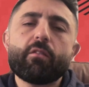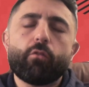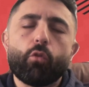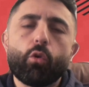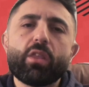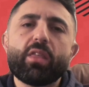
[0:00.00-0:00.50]

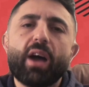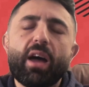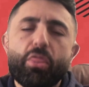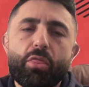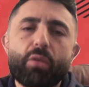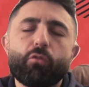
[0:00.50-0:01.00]
for the
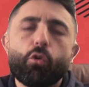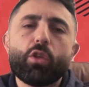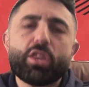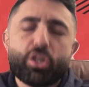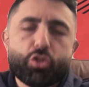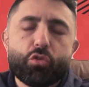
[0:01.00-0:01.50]
for
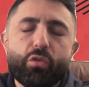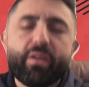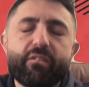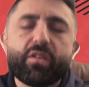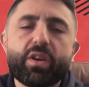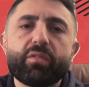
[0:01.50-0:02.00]
this
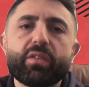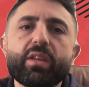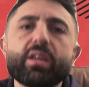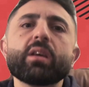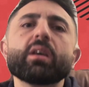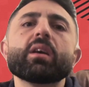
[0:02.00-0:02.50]

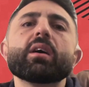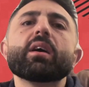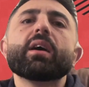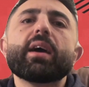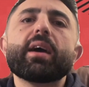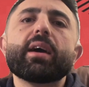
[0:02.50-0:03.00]
350
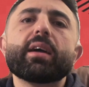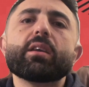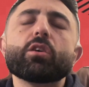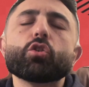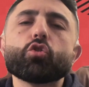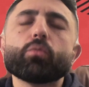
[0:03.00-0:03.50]
and
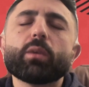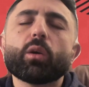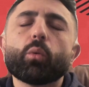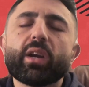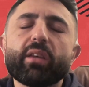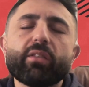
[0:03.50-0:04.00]
assuming
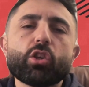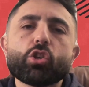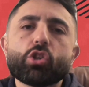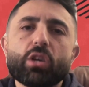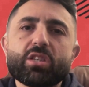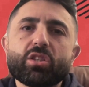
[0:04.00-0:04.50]
we're giving
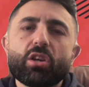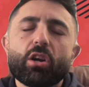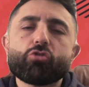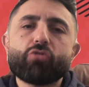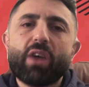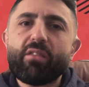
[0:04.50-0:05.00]
just our
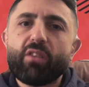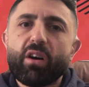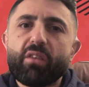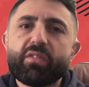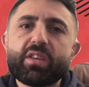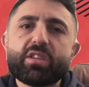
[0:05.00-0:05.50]
drive
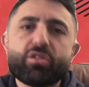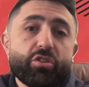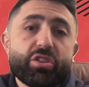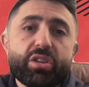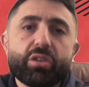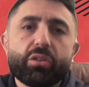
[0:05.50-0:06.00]
off fees, our
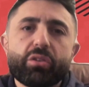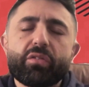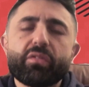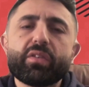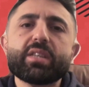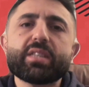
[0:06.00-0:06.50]
dealer
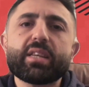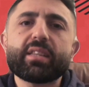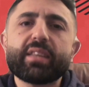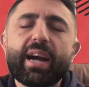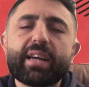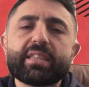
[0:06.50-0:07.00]
fees and
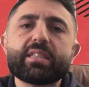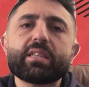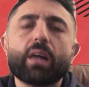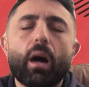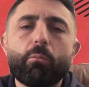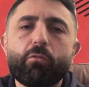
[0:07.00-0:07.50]
taxes
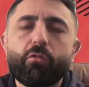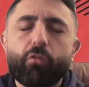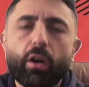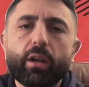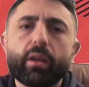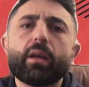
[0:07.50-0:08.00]
up
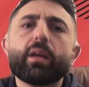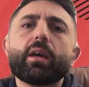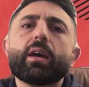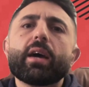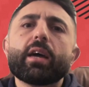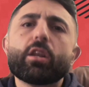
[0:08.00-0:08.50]
front
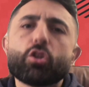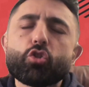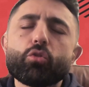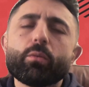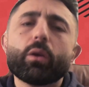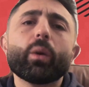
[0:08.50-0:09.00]
and
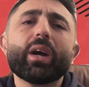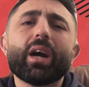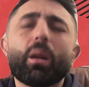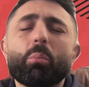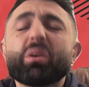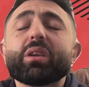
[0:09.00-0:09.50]
assuming we
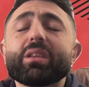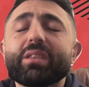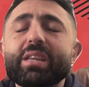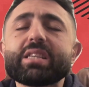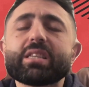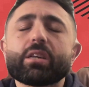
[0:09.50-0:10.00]
got a pretty
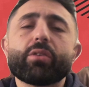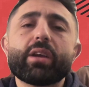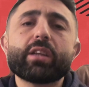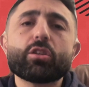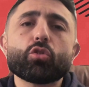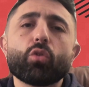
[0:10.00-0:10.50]
decent
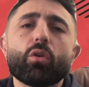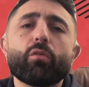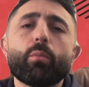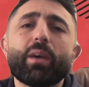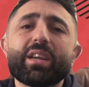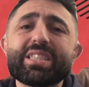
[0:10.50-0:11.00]
credit score of
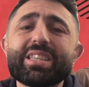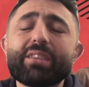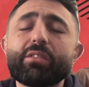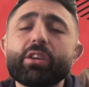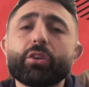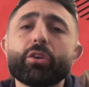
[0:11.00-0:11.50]
about a
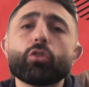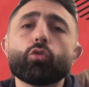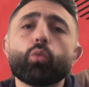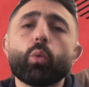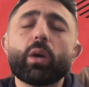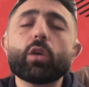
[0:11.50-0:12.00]

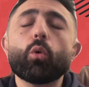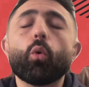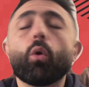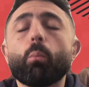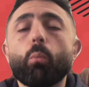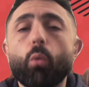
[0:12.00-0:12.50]
720
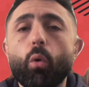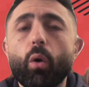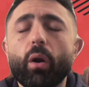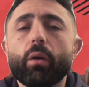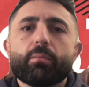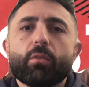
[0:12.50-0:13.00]
or
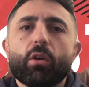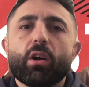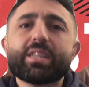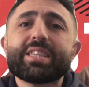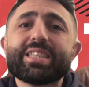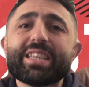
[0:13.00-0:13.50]
more on
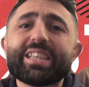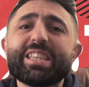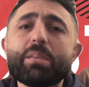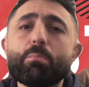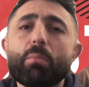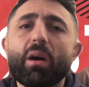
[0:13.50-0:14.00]
a
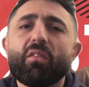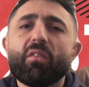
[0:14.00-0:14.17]
60 month